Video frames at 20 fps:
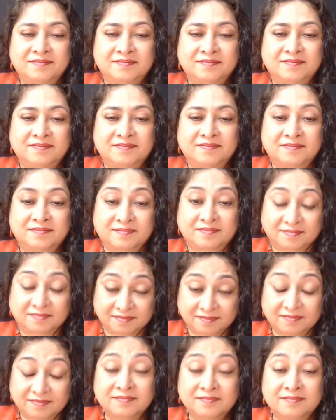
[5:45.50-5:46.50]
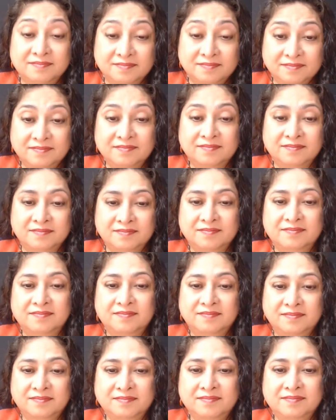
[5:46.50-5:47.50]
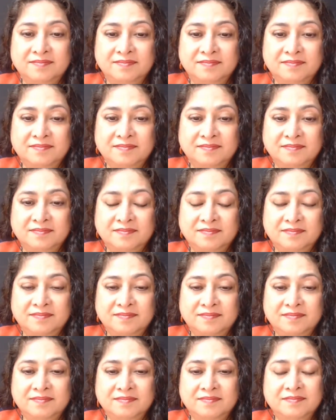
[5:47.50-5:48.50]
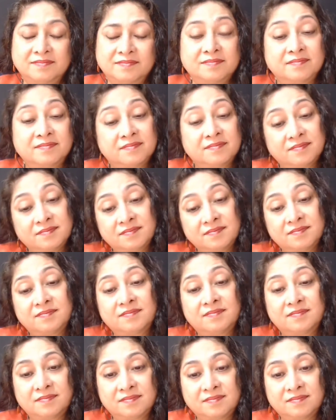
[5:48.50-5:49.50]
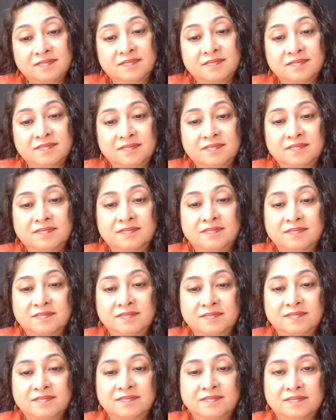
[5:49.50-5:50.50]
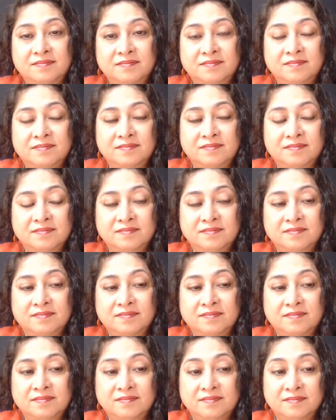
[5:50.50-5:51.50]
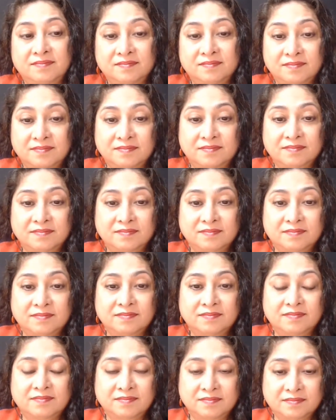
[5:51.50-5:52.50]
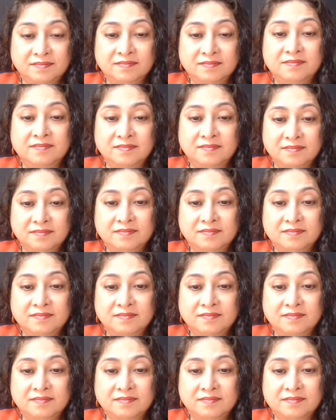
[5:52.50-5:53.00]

(not speaking)